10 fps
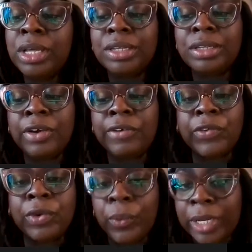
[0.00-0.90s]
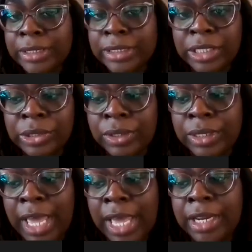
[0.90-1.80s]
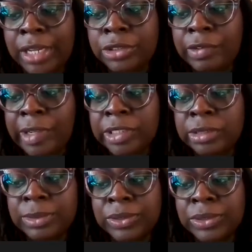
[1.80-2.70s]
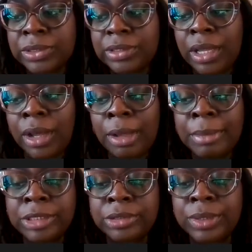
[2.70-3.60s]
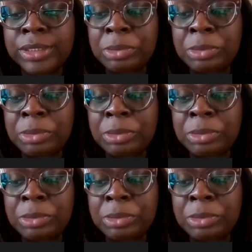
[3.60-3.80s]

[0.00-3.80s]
look for ways that you can add extra vegetables into it.